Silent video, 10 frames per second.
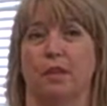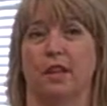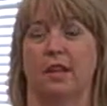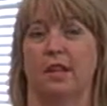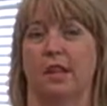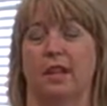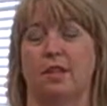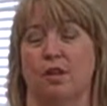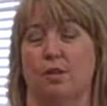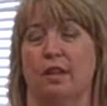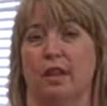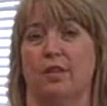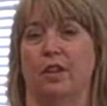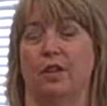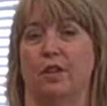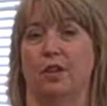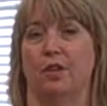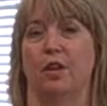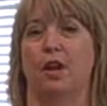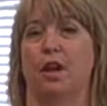because I so believe in
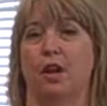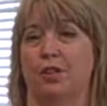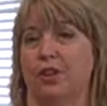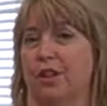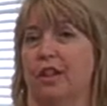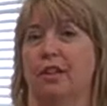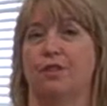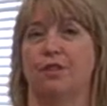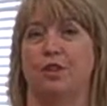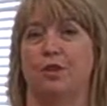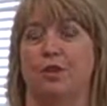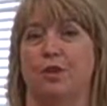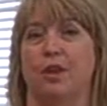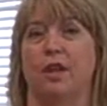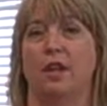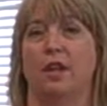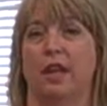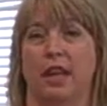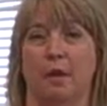your alternative to the